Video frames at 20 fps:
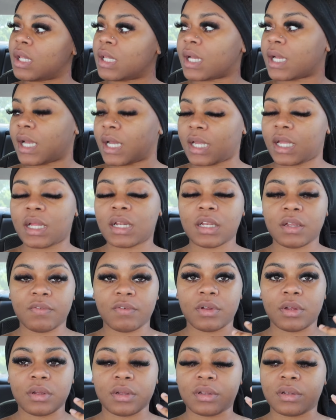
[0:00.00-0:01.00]
Like I can't
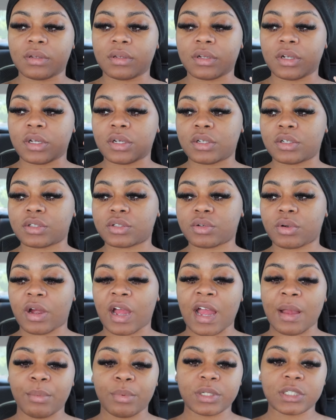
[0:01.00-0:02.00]
even
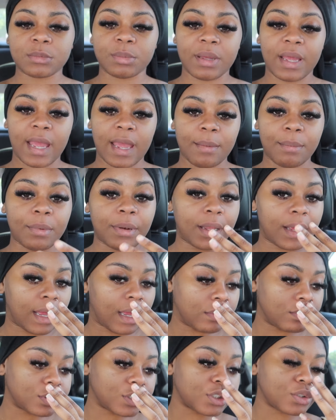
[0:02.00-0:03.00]
describe what's been happening.
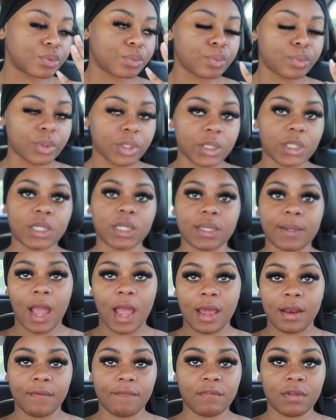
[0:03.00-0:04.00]
I'm just really
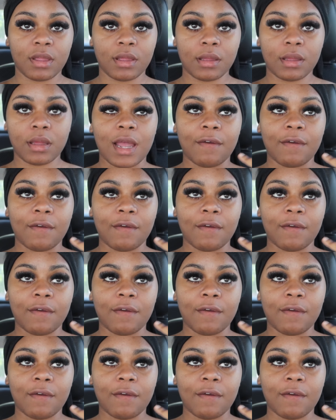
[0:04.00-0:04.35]
out of it.